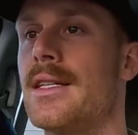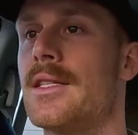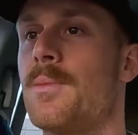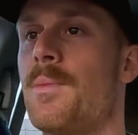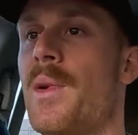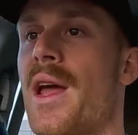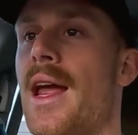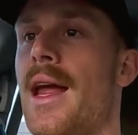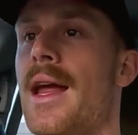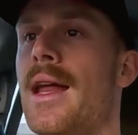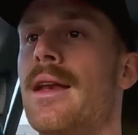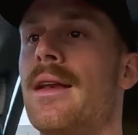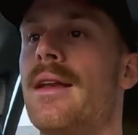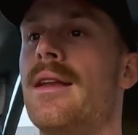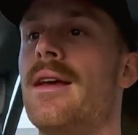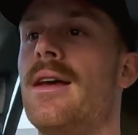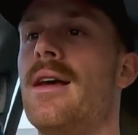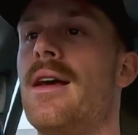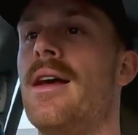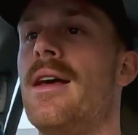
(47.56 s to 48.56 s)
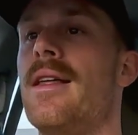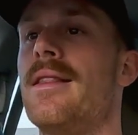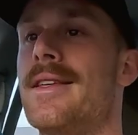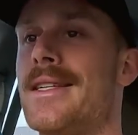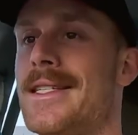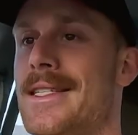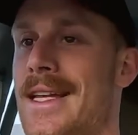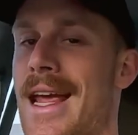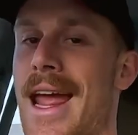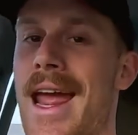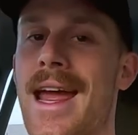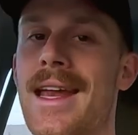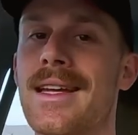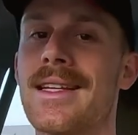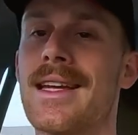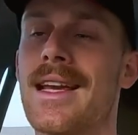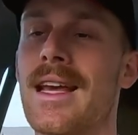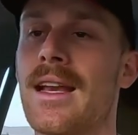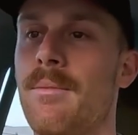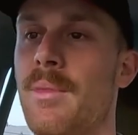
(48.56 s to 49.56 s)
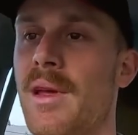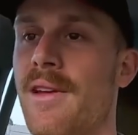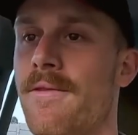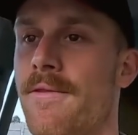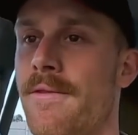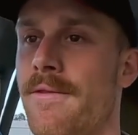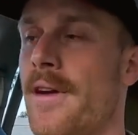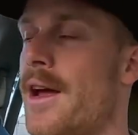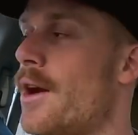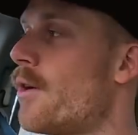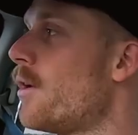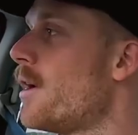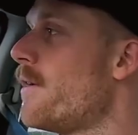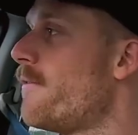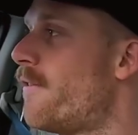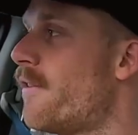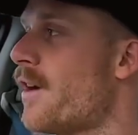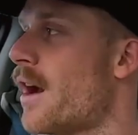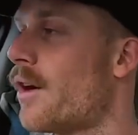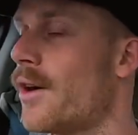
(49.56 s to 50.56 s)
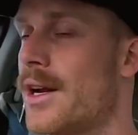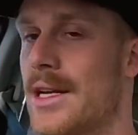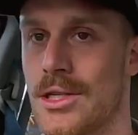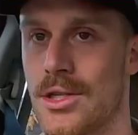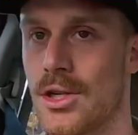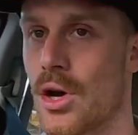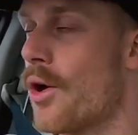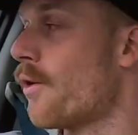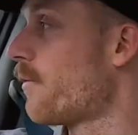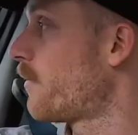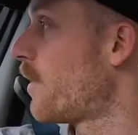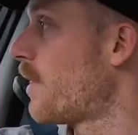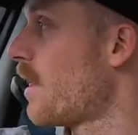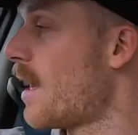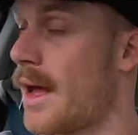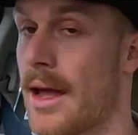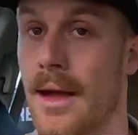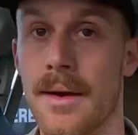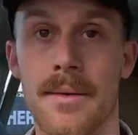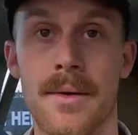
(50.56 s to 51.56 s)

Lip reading: it's been, the sand can be very, very soft there.